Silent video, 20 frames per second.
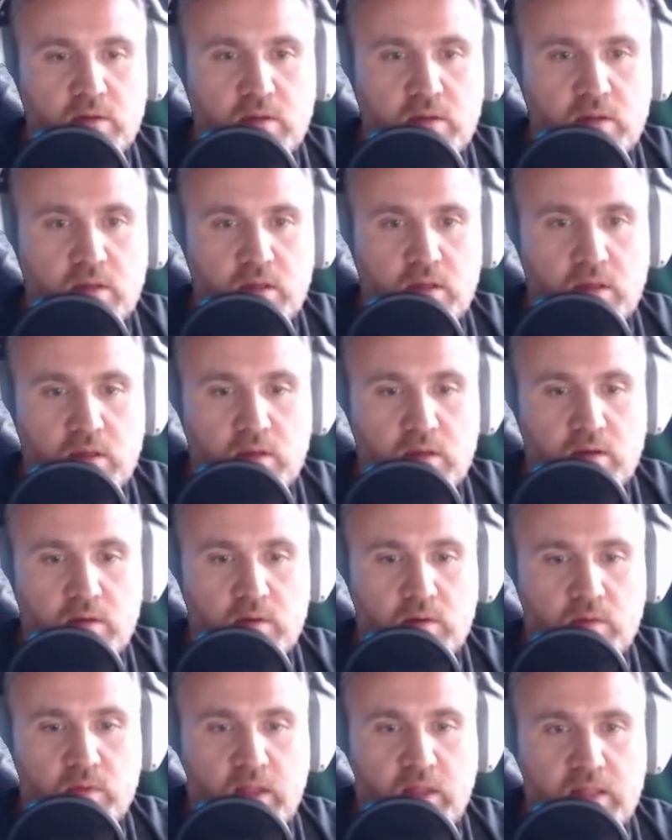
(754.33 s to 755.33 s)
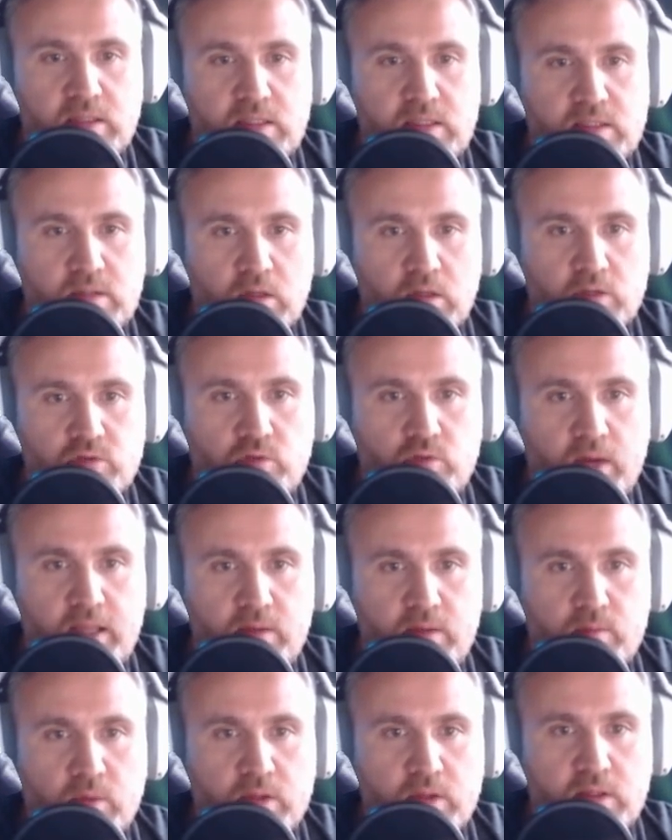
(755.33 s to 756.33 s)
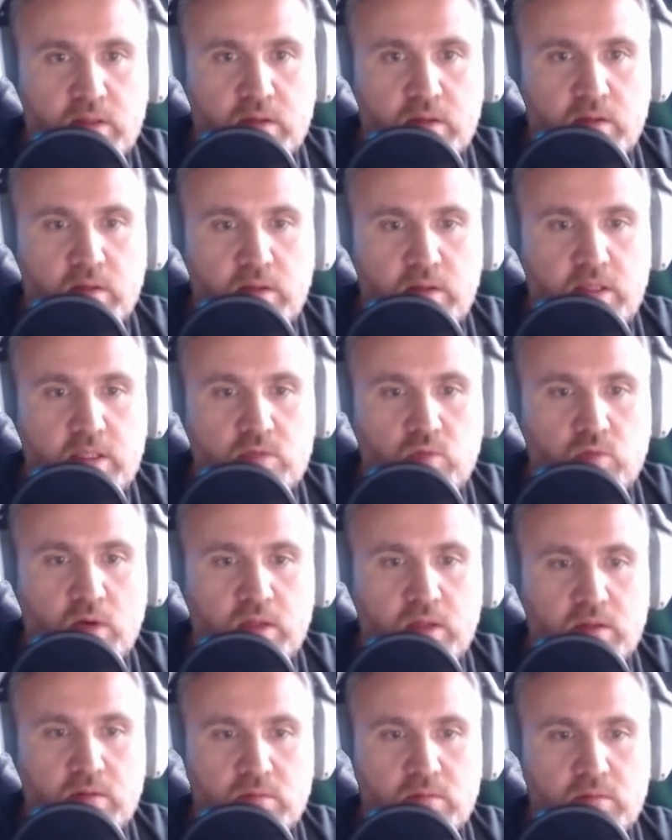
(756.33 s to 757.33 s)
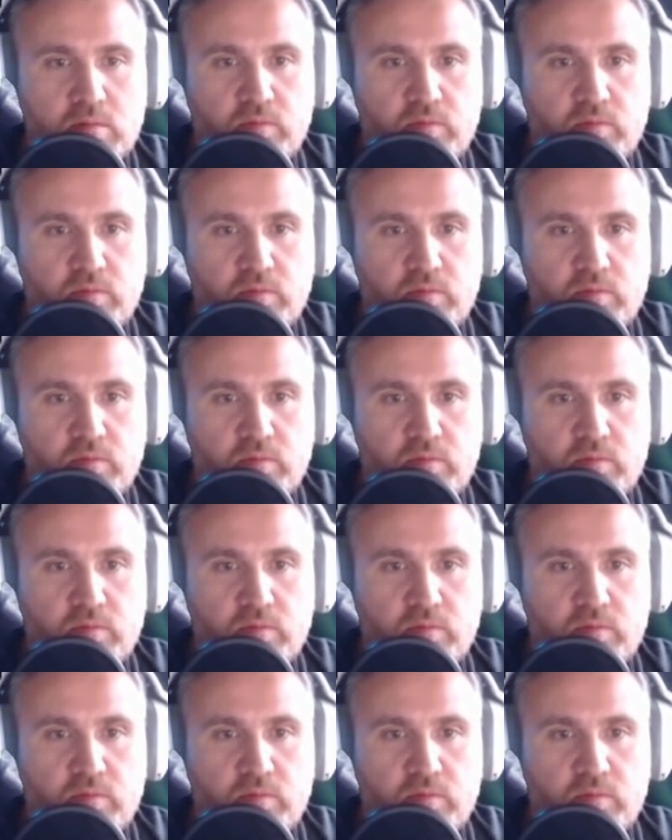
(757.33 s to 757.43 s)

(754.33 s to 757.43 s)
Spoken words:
that is not red, but this one,